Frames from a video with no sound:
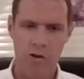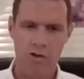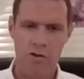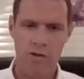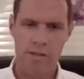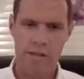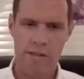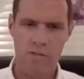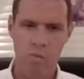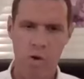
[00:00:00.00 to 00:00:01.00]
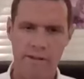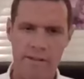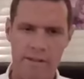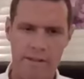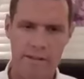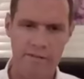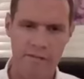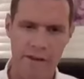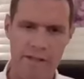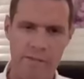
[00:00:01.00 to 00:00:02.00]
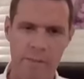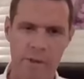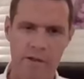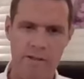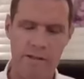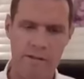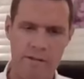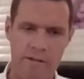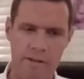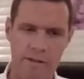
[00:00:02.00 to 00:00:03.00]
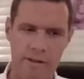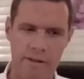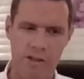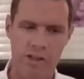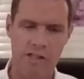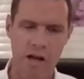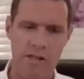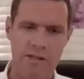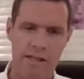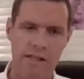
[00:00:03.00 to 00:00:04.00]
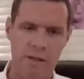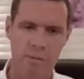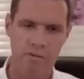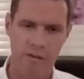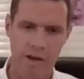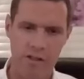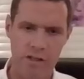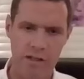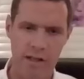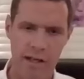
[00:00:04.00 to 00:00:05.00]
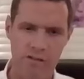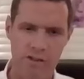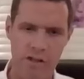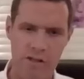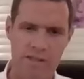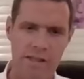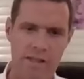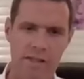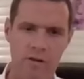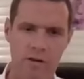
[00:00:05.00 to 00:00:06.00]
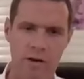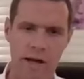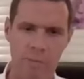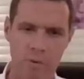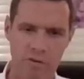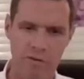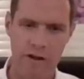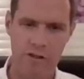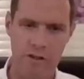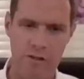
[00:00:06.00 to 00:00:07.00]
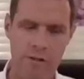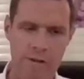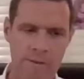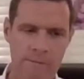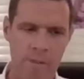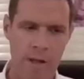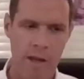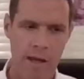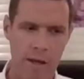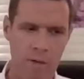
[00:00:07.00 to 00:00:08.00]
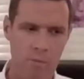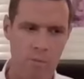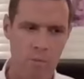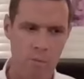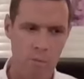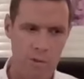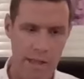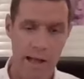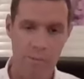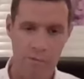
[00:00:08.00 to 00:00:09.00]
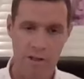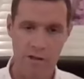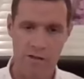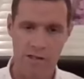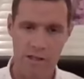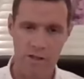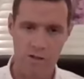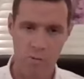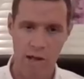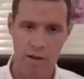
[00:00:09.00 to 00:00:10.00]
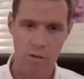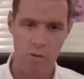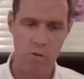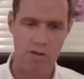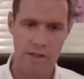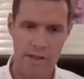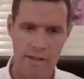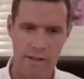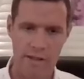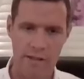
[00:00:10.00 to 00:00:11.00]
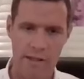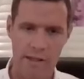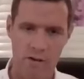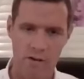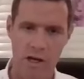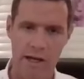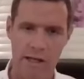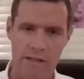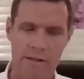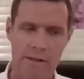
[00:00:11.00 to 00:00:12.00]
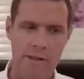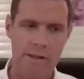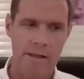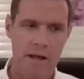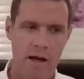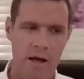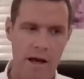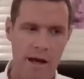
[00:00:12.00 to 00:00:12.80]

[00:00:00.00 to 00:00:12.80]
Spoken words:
this inner nurture is wanting to fix, because she's not seeing the perfection in life. She's not seeing the underlying perfection, with the help of the inner sage as well, of course, and the inner child,